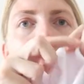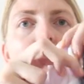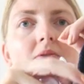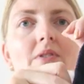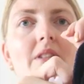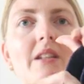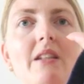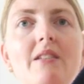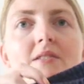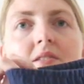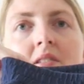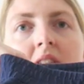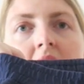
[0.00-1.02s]
with
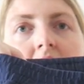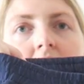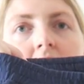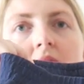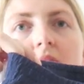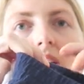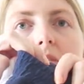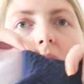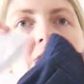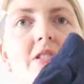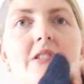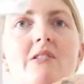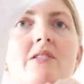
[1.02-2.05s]
these
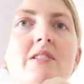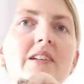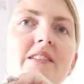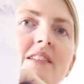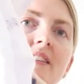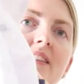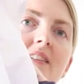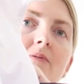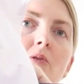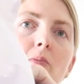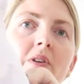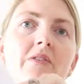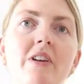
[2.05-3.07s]
trousers. I think that
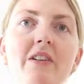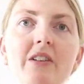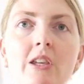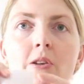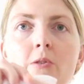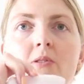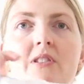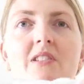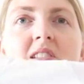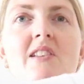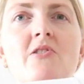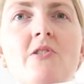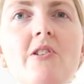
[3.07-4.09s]
will be very cute. This
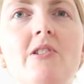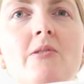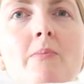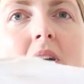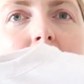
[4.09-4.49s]
t-shirt